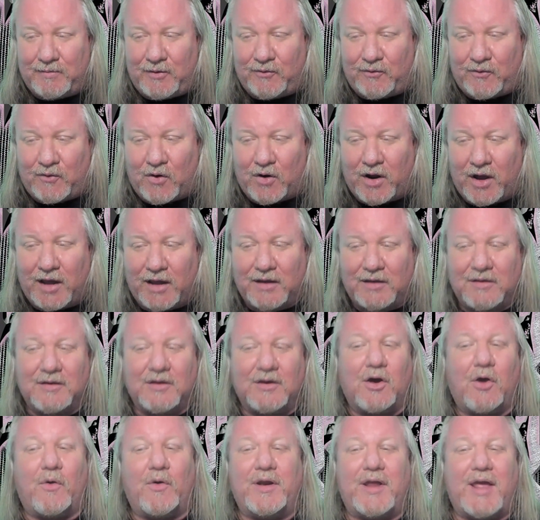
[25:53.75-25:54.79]
before I
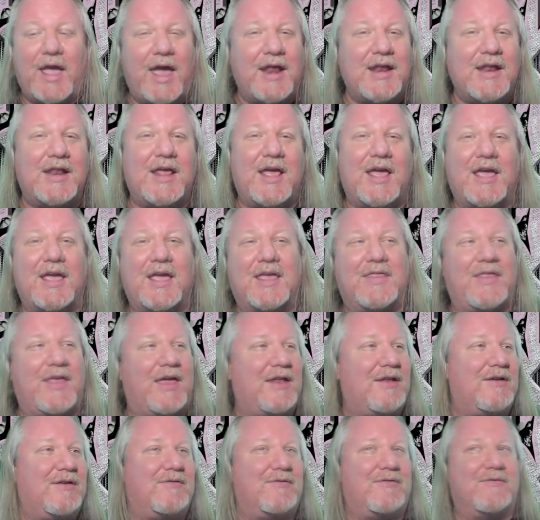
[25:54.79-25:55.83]
go into editing and
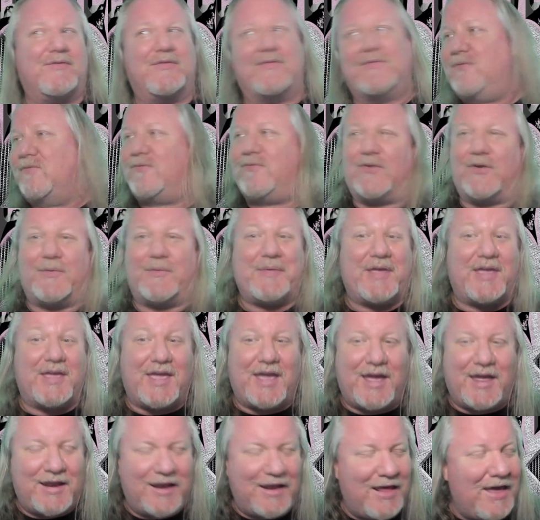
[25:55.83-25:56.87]
then filming
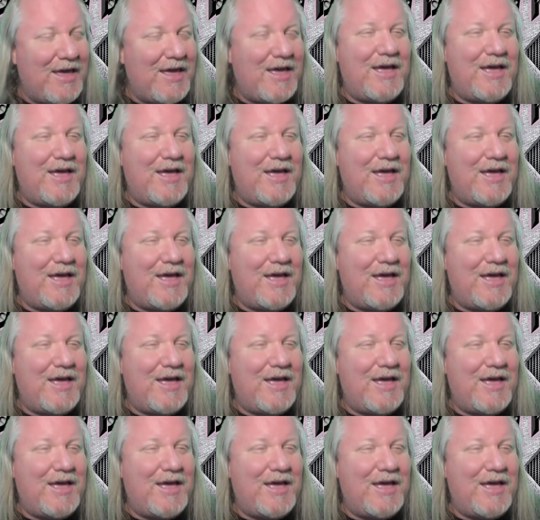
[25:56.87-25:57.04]
again.